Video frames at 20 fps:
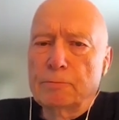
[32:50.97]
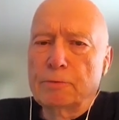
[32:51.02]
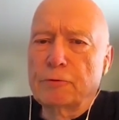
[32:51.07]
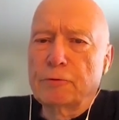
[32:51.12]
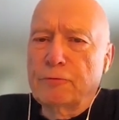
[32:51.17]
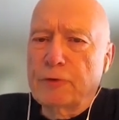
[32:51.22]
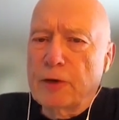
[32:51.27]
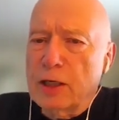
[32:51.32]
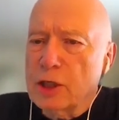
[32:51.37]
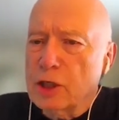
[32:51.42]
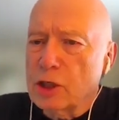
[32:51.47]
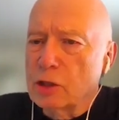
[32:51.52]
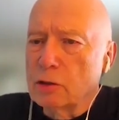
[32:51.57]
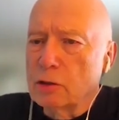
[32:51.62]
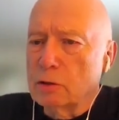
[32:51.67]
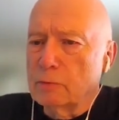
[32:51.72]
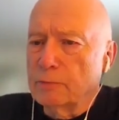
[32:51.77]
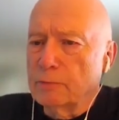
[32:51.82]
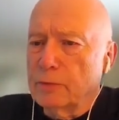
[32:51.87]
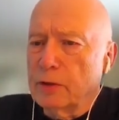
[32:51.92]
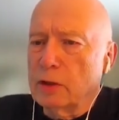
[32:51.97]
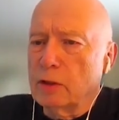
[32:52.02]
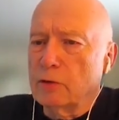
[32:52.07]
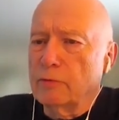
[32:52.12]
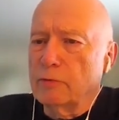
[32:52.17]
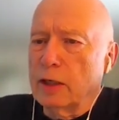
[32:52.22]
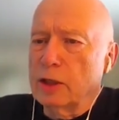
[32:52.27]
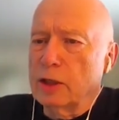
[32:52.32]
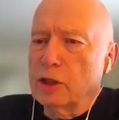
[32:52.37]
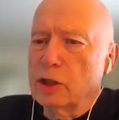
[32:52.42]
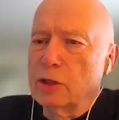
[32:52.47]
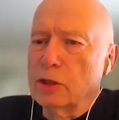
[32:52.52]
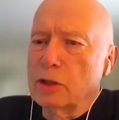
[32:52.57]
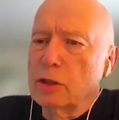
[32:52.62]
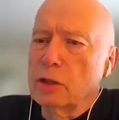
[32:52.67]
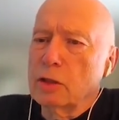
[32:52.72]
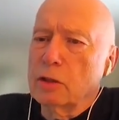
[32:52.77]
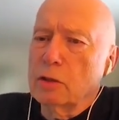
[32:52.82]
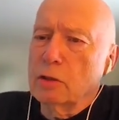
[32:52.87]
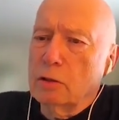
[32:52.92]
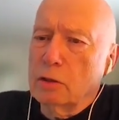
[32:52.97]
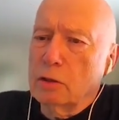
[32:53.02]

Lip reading: Professional interventions